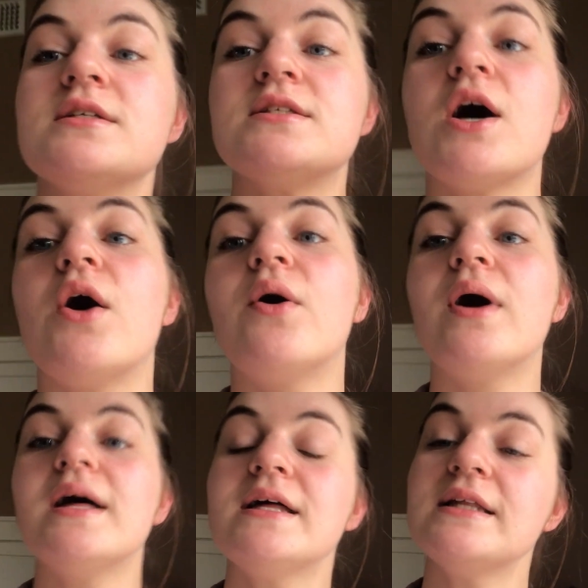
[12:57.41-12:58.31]

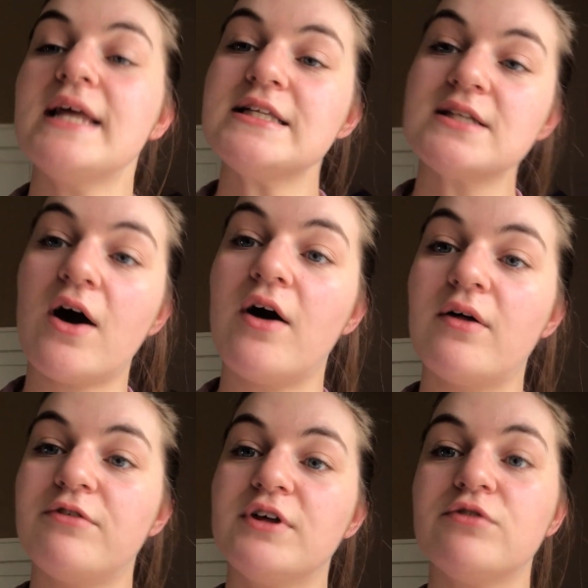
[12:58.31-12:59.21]
So that's
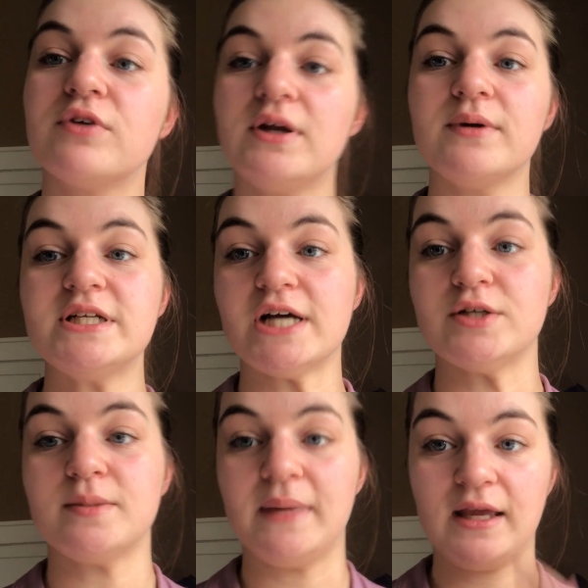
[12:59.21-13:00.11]
all. Feel free to reach
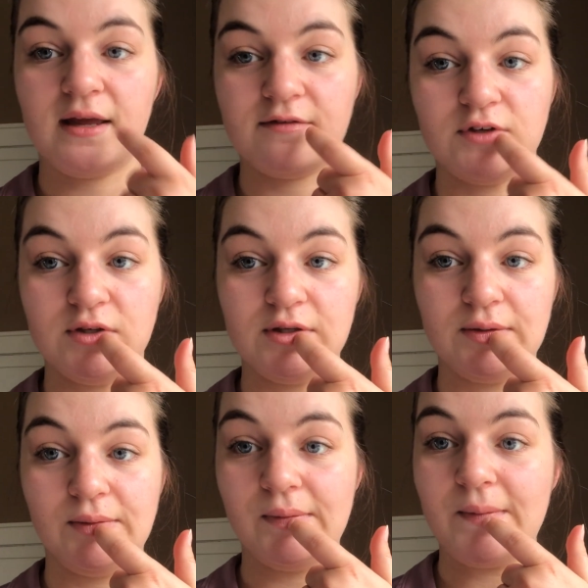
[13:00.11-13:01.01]
out to me if you
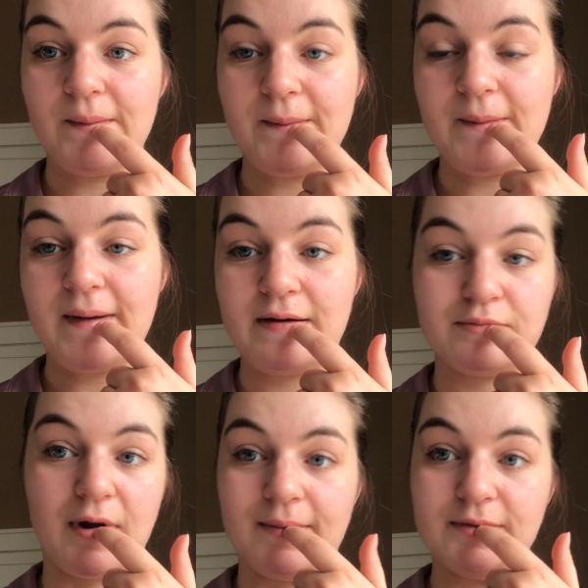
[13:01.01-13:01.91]
do
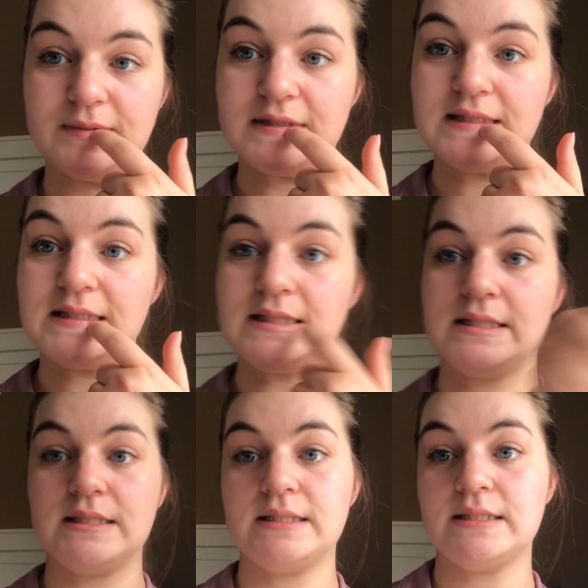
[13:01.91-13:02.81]
have
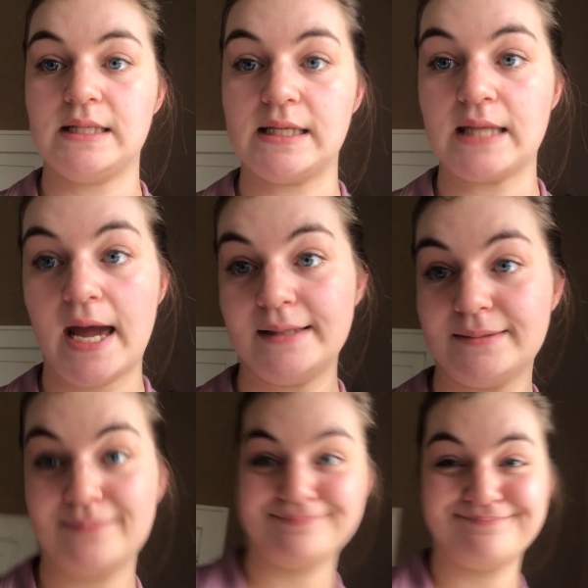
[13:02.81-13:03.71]
problems like that.
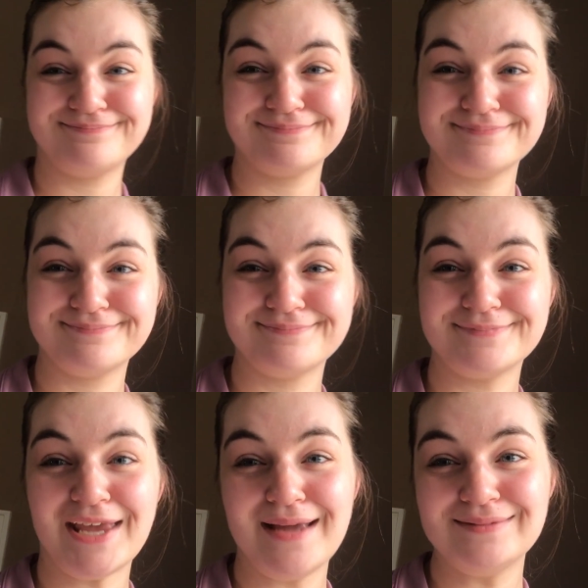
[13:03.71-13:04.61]

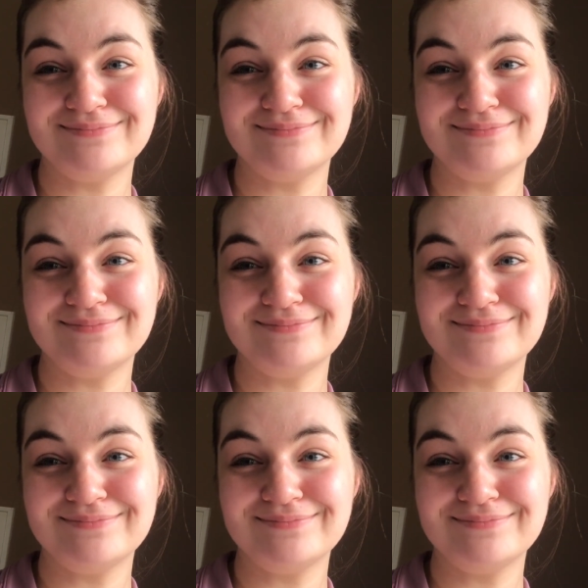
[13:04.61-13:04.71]
Okay?